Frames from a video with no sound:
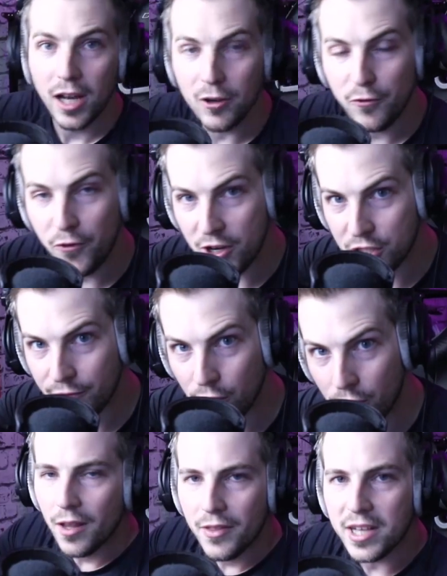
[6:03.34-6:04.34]
And first of
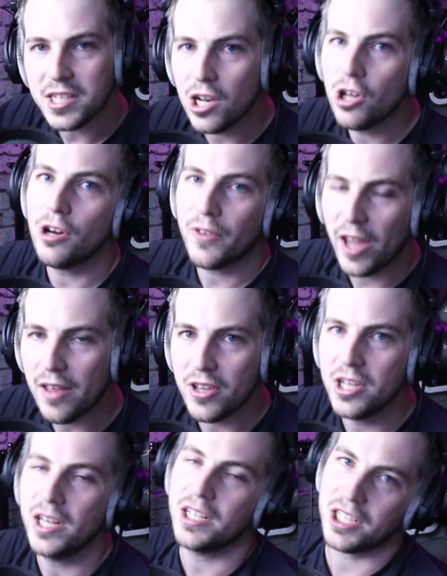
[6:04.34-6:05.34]
all, there's a lot of kit that you
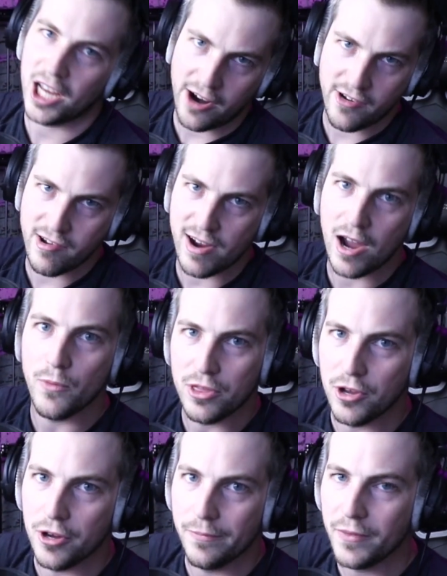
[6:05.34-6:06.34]
need to carry around with
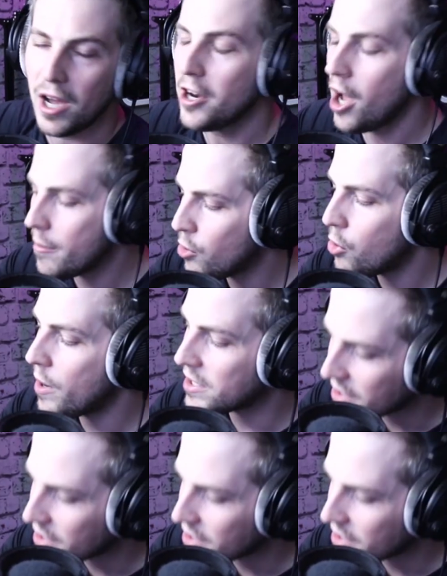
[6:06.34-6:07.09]
you. And I'm always